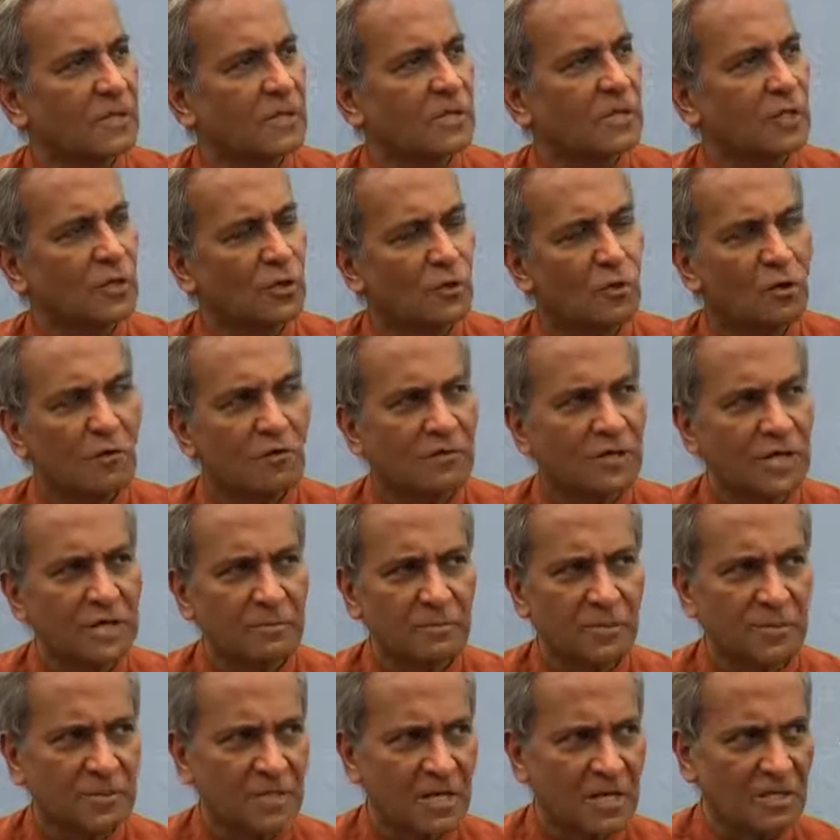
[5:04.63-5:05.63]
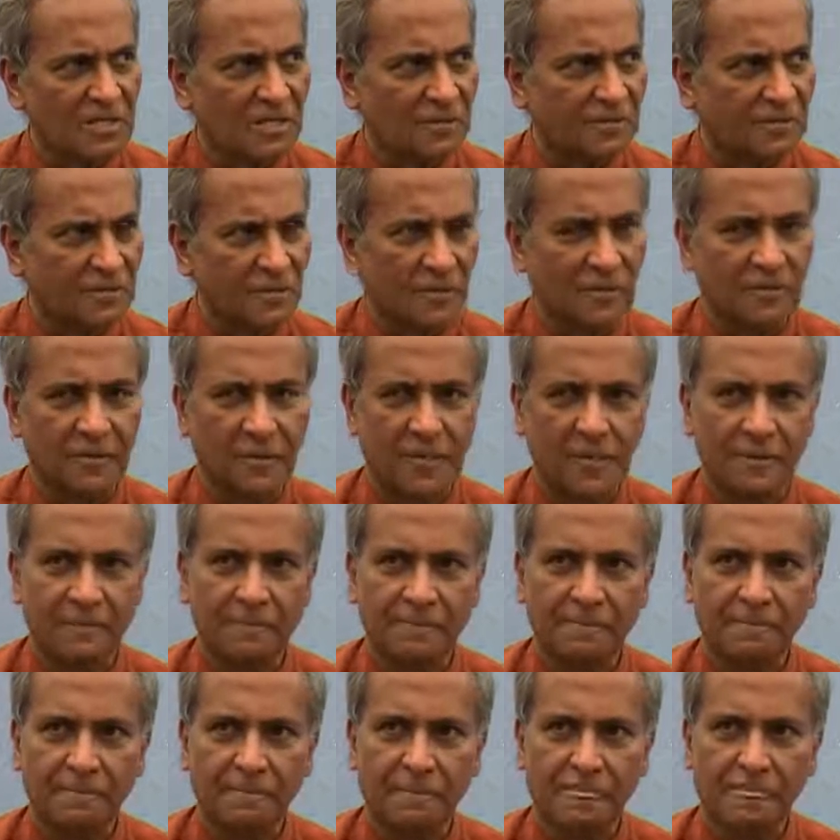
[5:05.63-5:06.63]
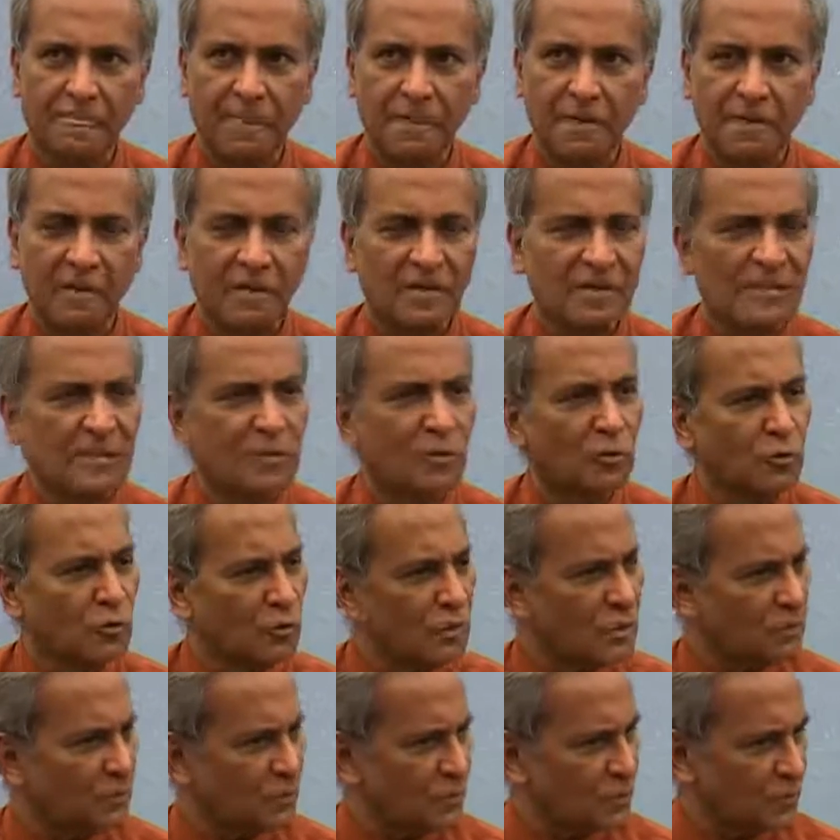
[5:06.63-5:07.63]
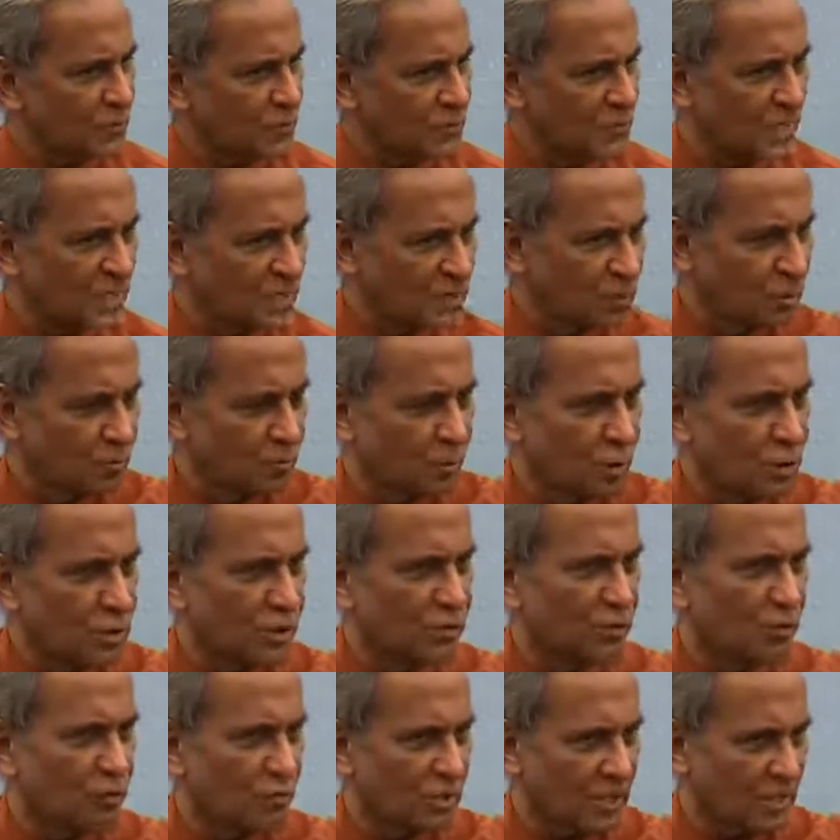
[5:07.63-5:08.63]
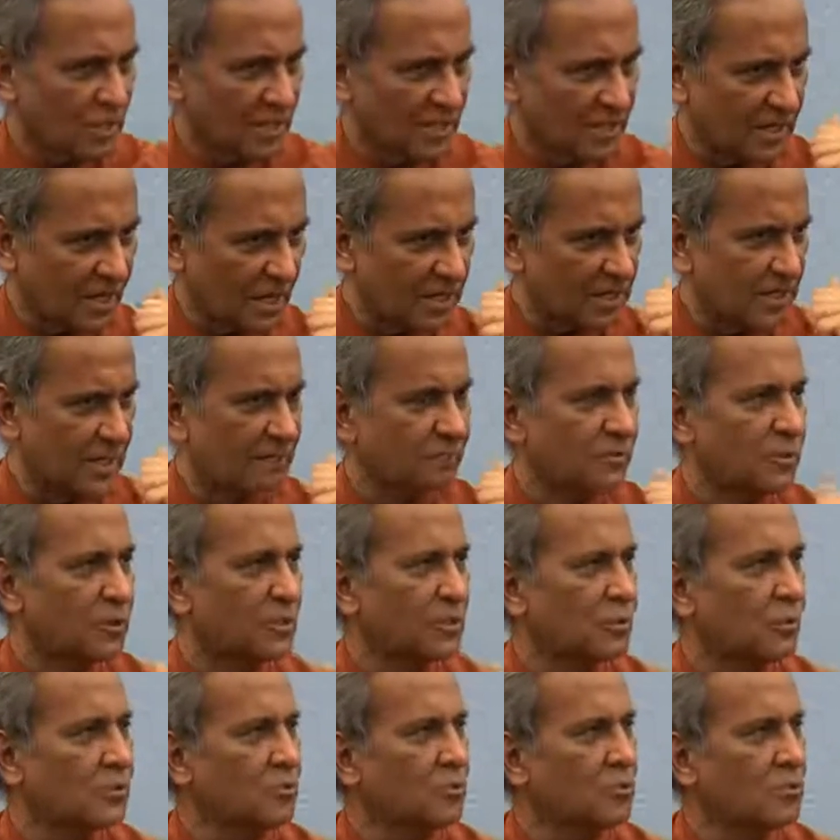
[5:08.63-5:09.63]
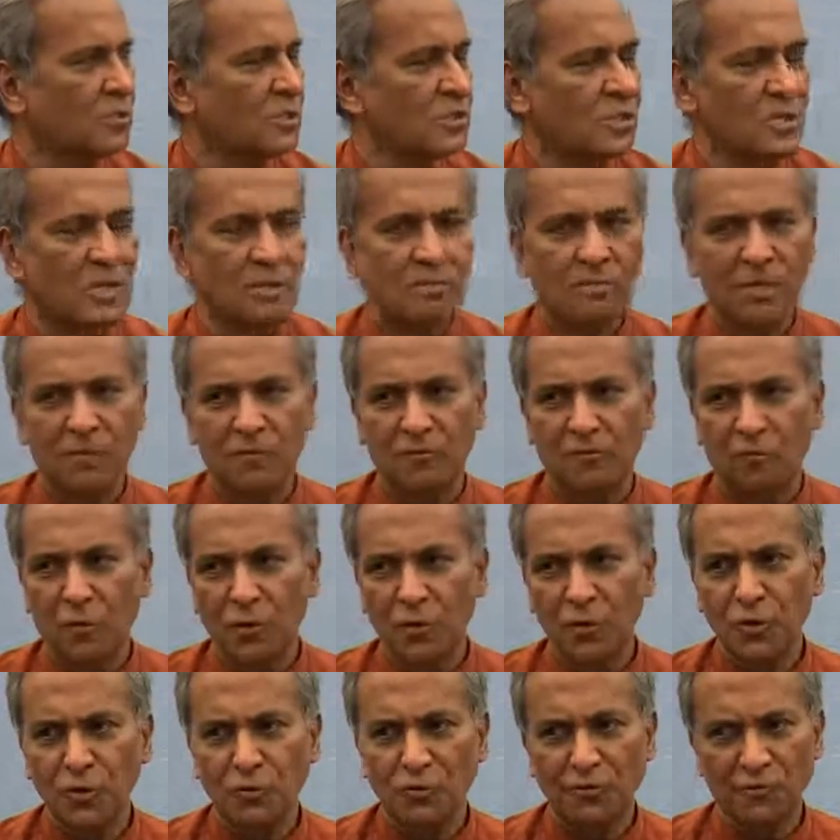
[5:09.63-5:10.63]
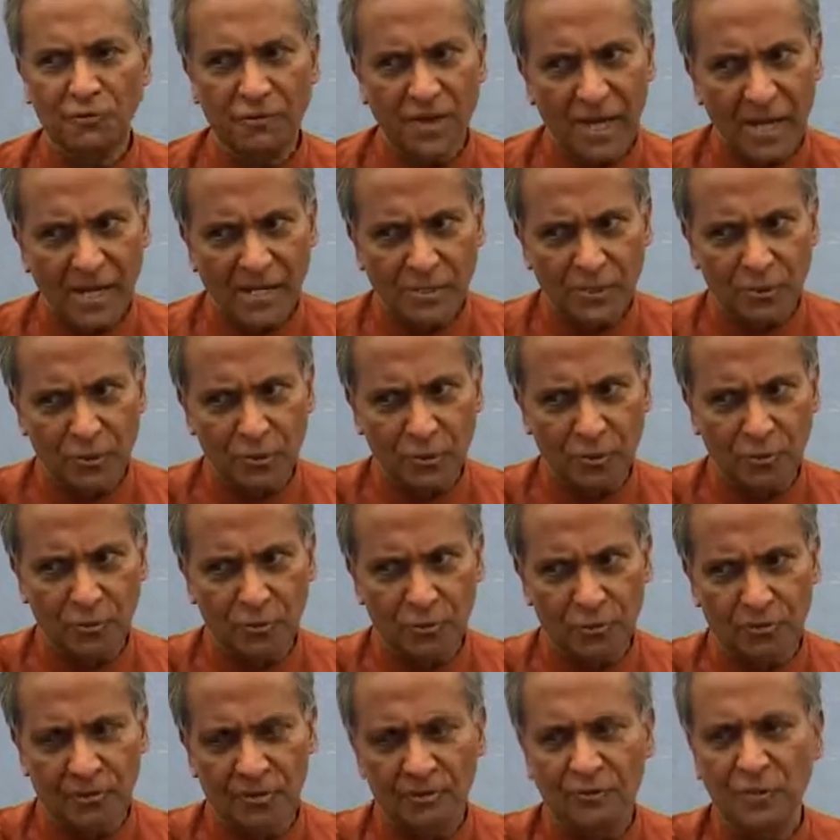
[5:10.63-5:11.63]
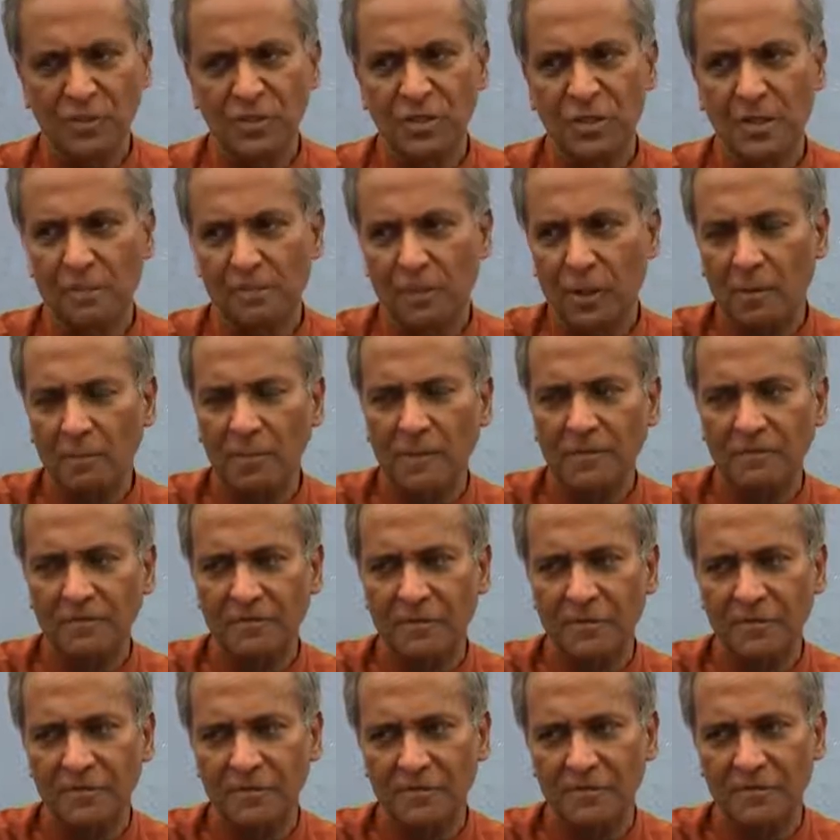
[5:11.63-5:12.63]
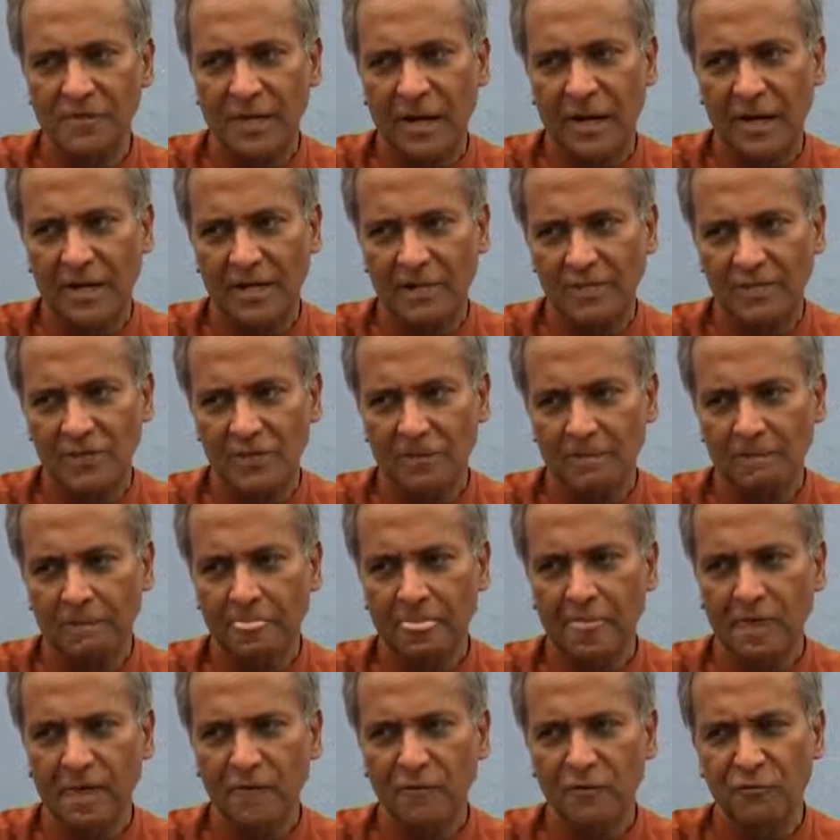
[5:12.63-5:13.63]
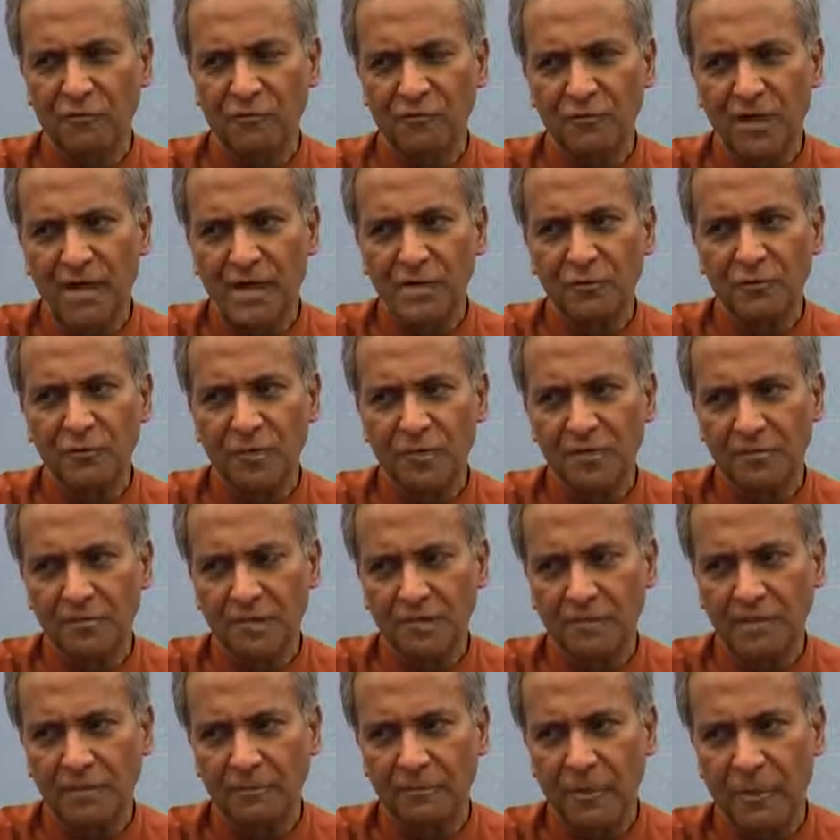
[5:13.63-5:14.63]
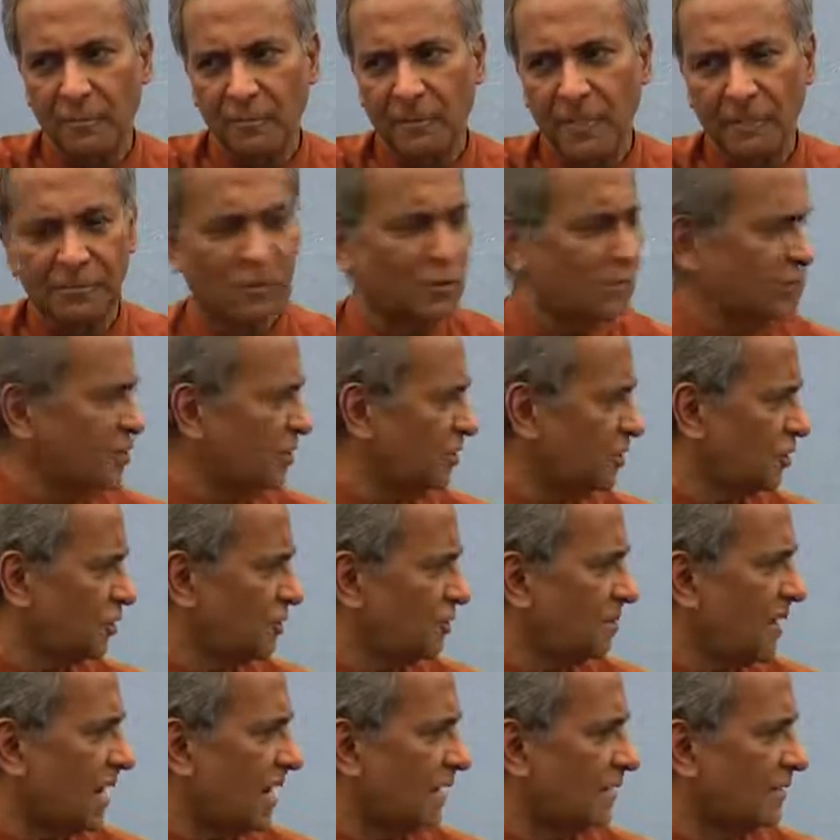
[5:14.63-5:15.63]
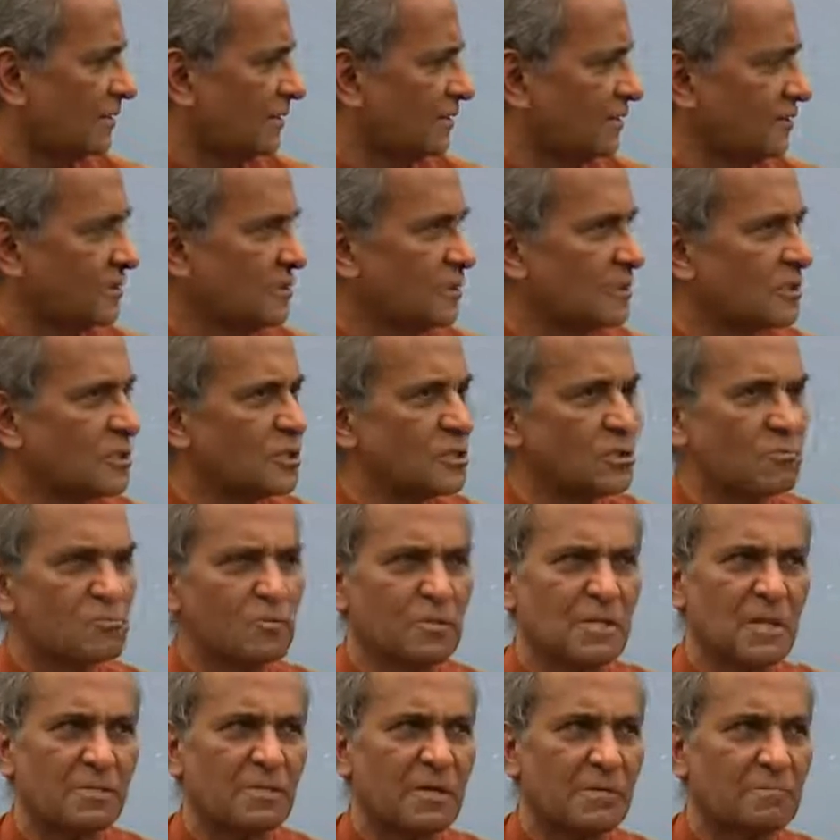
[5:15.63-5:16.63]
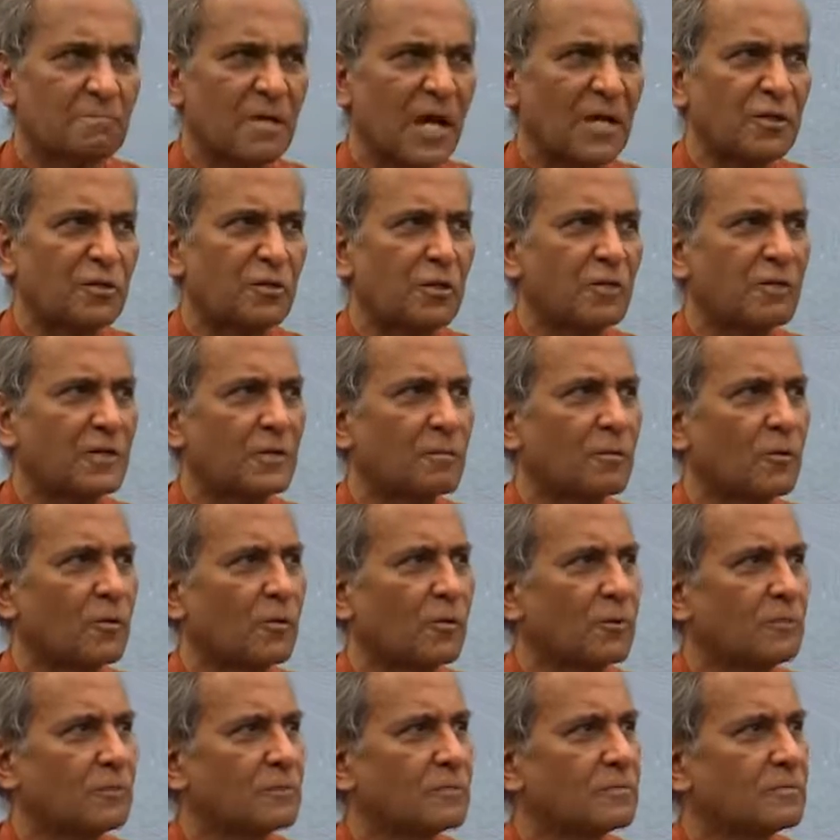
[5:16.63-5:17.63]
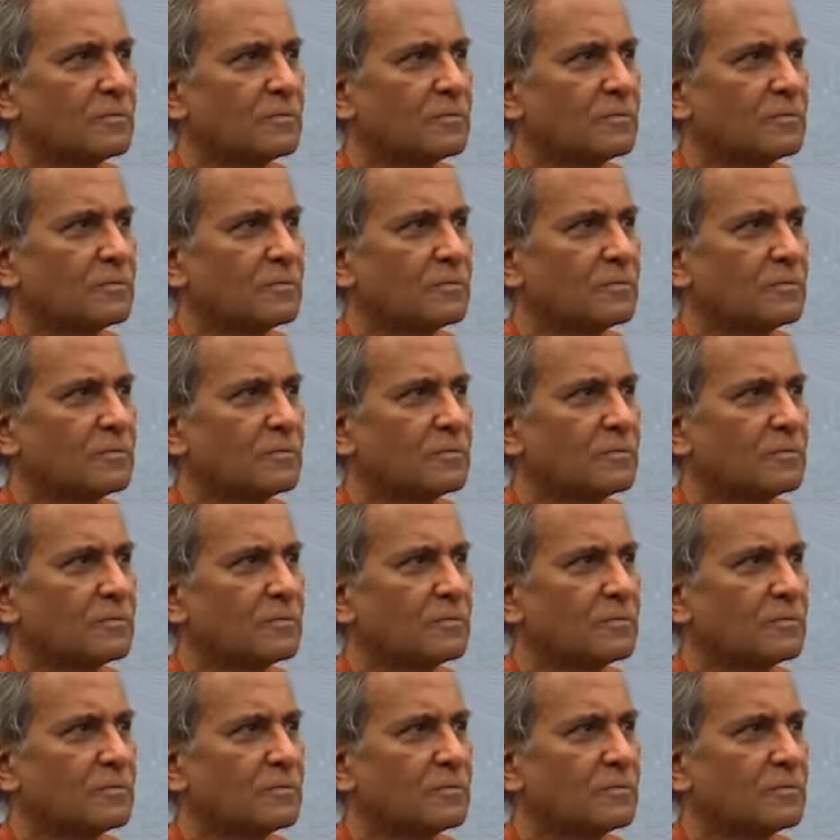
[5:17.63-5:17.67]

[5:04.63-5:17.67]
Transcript: The law of karma says the following. It says not only what you set into motion is going to come and catch up with you, but what you fail to do. If you see a problem in front of your eyes and you fail to address the problem, you turn your back, it's going to come and bite you even more.